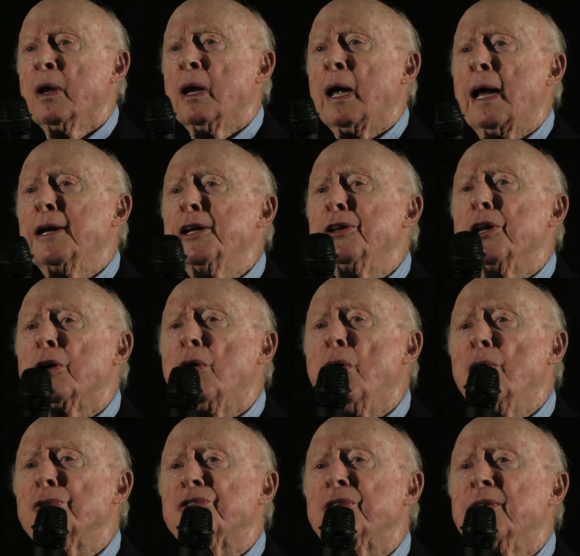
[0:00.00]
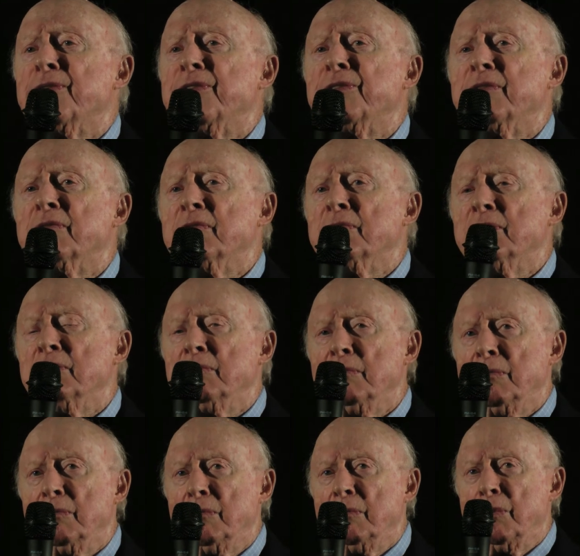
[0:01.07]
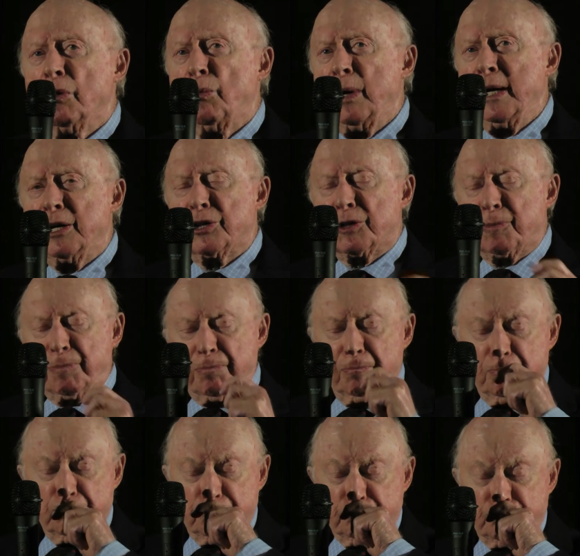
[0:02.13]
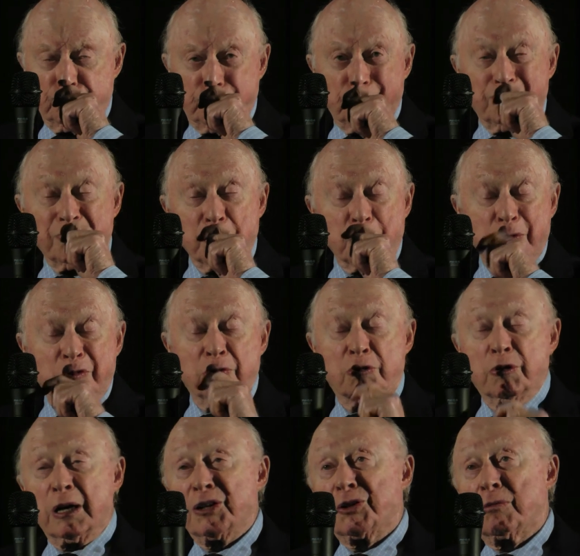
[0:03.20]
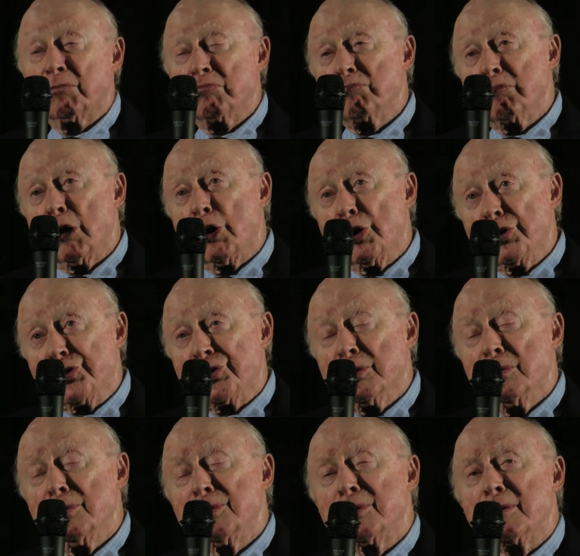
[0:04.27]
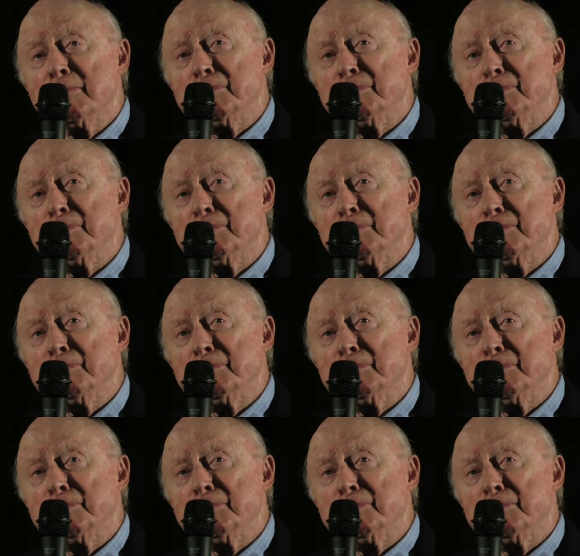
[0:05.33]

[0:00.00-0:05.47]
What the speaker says: And in the course of the week's dress rehearsals,